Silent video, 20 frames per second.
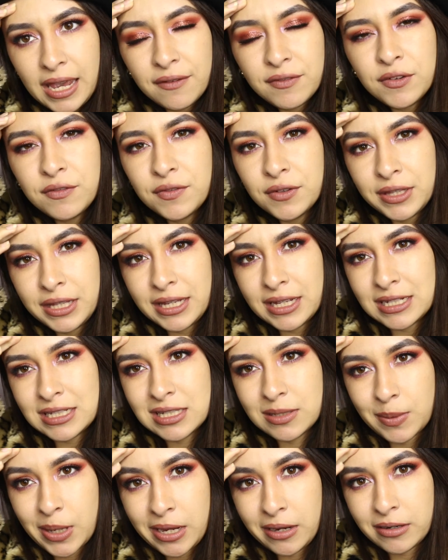I have to feel like
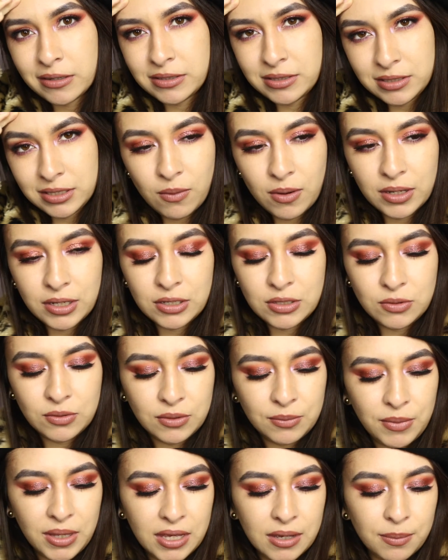inspired to want to
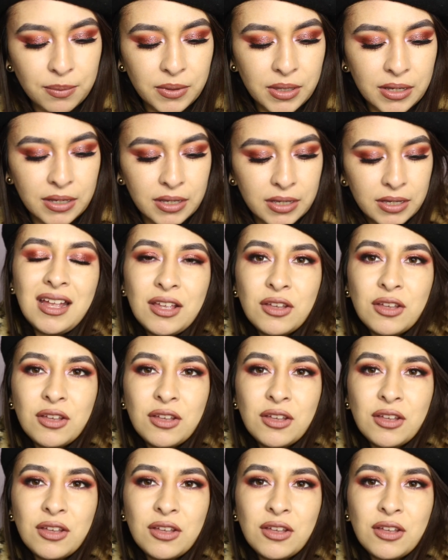do a makeup look.